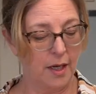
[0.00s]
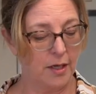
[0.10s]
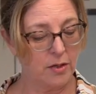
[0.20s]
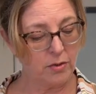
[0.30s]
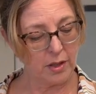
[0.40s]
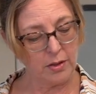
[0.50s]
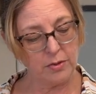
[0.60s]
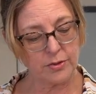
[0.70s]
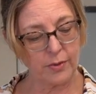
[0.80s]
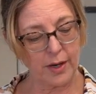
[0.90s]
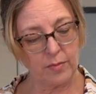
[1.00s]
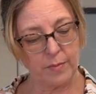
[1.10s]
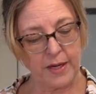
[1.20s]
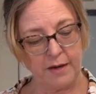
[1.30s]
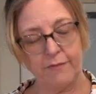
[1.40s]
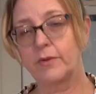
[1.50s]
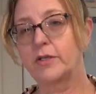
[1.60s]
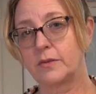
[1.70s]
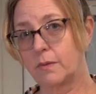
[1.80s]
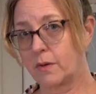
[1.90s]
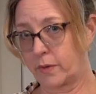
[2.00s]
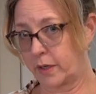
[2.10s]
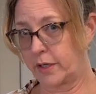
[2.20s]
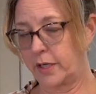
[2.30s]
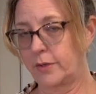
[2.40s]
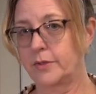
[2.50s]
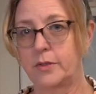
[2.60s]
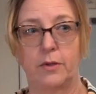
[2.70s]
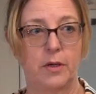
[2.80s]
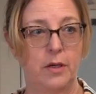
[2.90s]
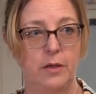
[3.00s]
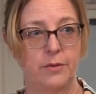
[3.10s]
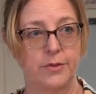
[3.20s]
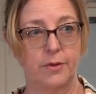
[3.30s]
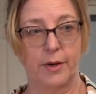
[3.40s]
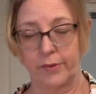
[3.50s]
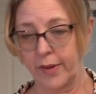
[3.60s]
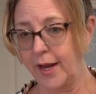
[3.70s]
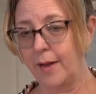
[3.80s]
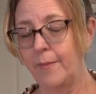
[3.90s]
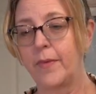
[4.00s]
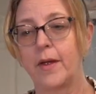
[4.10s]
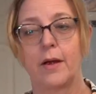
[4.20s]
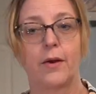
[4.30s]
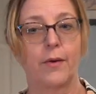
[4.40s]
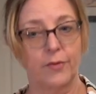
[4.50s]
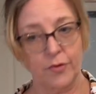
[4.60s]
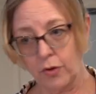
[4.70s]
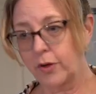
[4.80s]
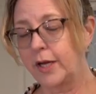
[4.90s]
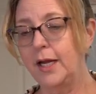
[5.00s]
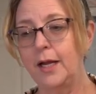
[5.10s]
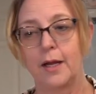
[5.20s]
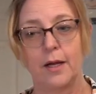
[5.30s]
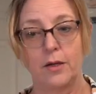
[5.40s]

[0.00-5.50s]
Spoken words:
You can use ground beef, which is what we're going to use. You can use ground lamb, ground turkey.